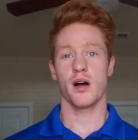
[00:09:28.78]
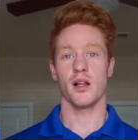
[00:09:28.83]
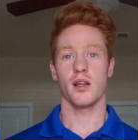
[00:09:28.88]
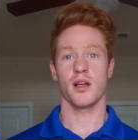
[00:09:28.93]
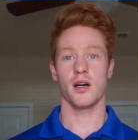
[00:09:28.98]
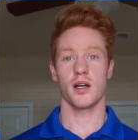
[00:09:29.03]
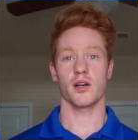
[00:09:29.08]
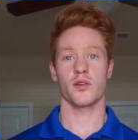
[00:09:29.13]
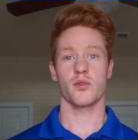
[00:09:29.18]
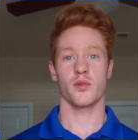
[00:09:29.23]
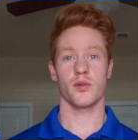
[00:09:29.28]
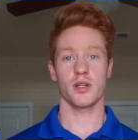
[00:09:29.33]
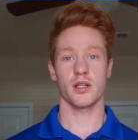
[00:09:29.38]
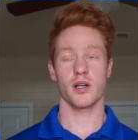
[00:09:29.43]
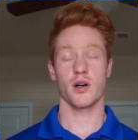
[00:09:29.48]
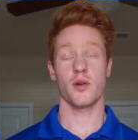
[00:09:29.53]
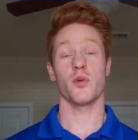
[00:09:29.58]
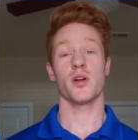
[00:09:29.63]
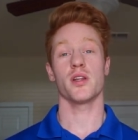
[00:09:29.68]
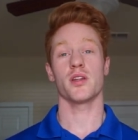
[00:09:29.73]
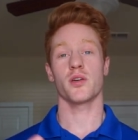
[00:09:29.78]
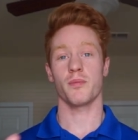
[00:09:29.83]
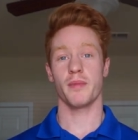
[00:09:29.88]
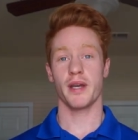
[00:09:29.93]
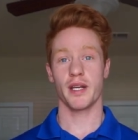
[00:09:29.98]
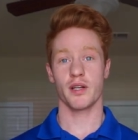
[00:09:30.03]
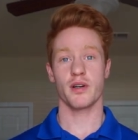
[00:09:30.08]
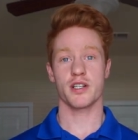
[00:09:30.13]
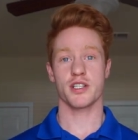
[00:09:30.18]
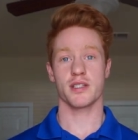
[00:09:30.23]
a lot of one of the
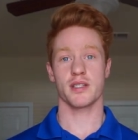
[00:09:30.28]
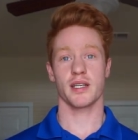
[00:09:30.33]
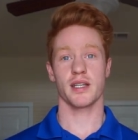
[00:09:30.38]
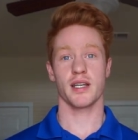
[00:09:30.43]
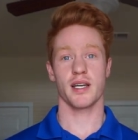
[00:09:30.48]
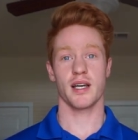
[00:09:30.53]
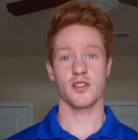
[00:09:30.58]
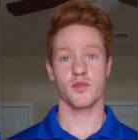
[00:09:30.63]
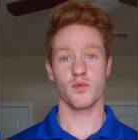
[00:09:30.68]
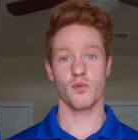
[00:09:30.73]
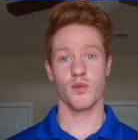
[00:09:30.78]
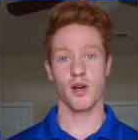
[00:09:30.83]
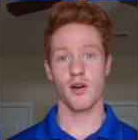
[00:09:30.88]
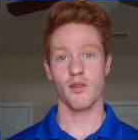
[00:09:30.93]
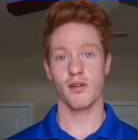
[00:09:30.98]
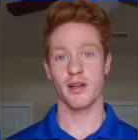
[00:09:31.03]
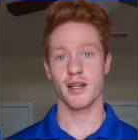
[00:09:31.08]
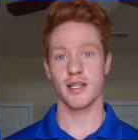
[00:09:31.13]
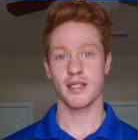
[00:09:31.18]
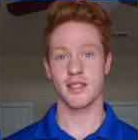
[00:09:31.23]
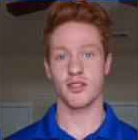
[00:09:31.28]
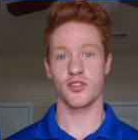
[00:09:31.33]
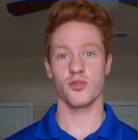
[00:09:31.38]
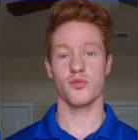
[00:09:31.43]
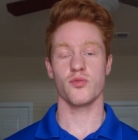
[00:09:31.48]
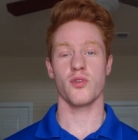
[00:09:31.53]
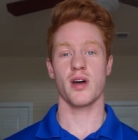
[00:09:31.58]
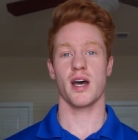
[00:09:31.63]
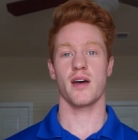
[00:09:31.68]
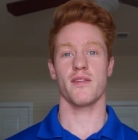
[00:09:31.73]
main questions I get as well is, do
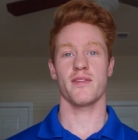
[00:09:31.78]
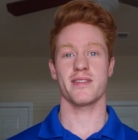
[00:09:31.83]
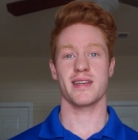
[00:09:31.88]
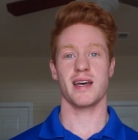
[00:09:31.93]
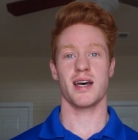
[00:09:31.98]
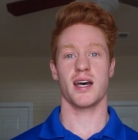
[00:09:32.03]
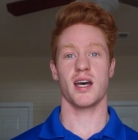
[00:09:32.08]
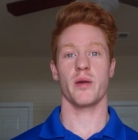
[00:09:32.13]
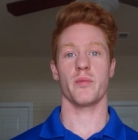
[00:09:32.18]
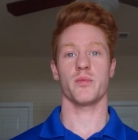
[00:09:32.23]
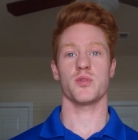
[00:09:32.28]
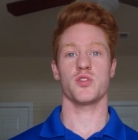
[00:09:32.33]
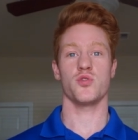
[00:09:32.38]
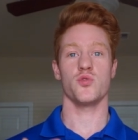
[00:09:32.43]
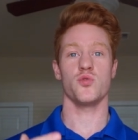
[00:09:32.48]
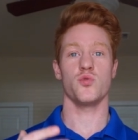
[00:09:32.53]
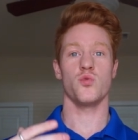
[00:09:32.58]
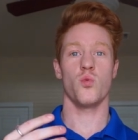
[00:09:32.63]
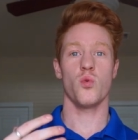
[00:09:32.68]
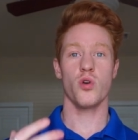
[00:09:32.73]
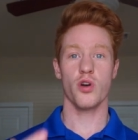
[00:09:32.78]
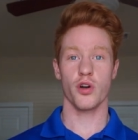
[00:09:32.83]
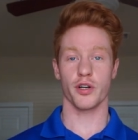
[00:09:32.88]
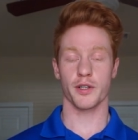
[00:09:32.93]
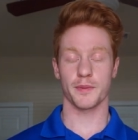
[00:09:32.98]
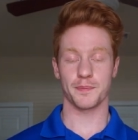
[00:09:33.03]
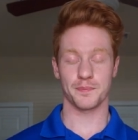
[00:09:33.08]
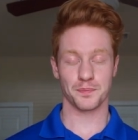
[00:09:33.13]
you have time to work?